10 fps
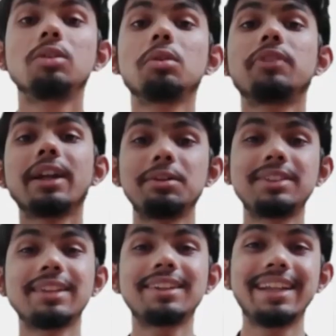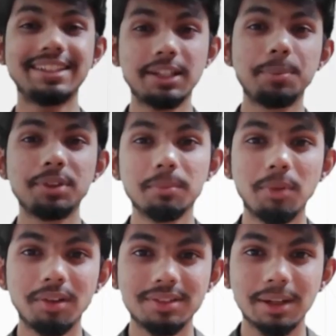Don't forget to check the description
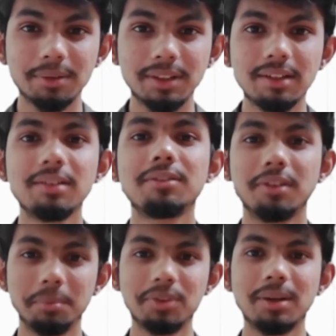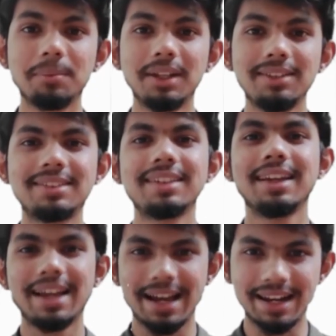box down there for more updates
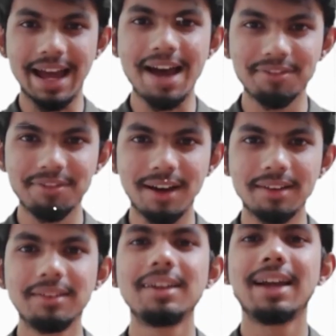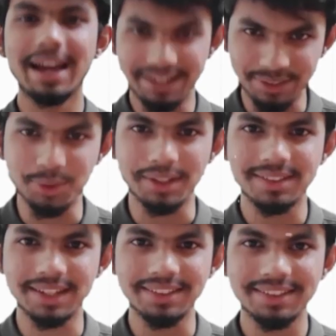and have fun and enjoy
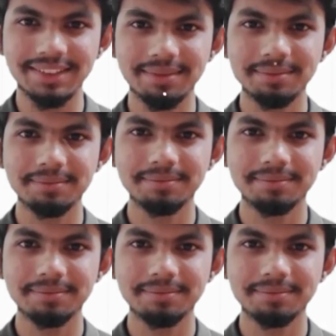science.